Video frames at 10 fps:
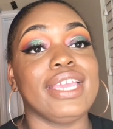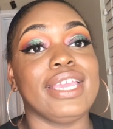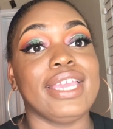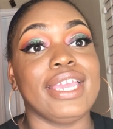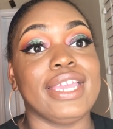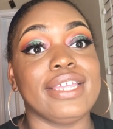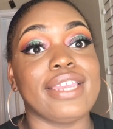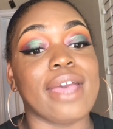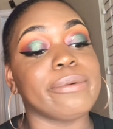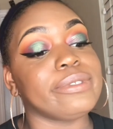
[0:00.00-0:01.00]

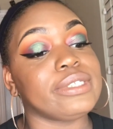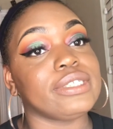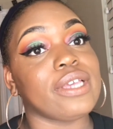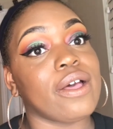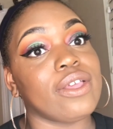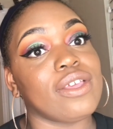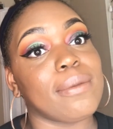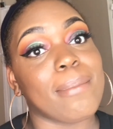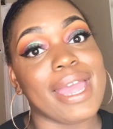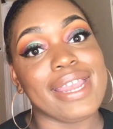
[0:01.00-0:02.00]
And I will see y'all
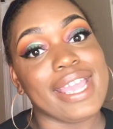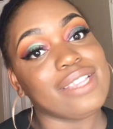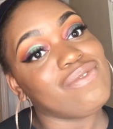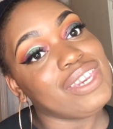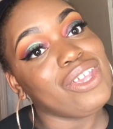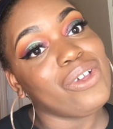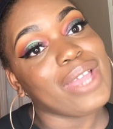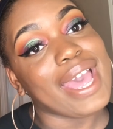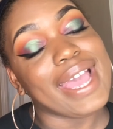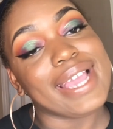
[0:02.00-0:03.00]
in my next video,
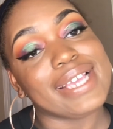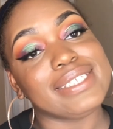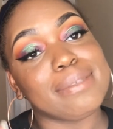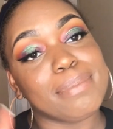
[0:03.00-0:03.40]
guys.